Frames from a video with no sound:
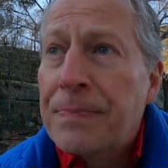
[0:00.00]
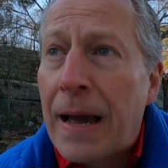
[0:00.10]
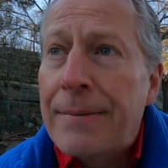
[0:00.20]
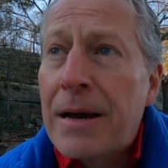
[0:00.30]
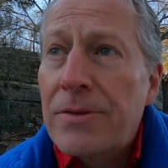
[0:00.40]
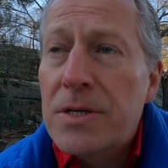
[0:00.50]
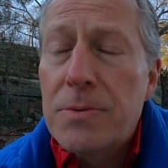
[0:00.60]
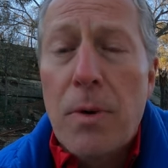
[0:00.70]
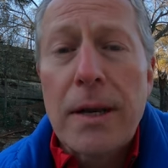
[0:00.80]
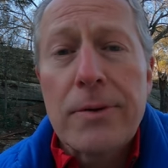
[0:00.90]
I'm out this
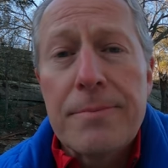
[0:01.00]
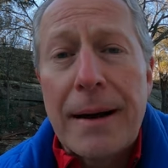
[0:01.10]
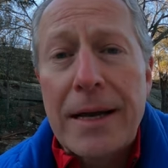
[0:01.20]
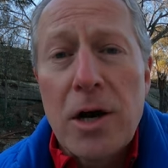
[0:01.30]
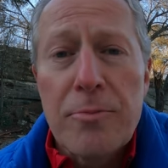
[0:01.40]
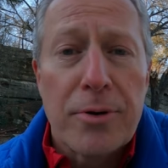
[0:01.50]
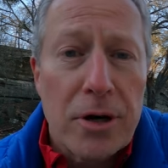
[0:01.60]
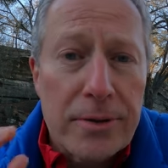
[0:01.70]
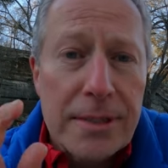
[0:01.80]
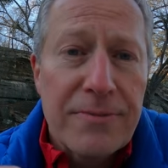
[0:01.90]
morning with my
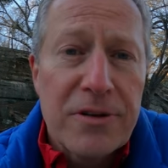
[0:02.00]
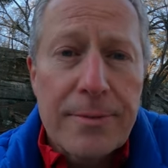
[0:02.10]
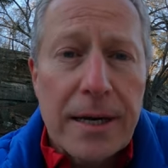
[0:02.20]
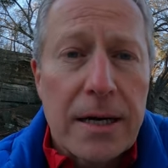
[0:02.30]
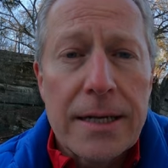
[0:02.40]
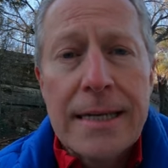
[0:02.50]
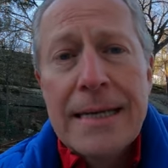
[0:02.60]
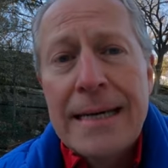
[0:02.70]
GoPro, which I'm filming on,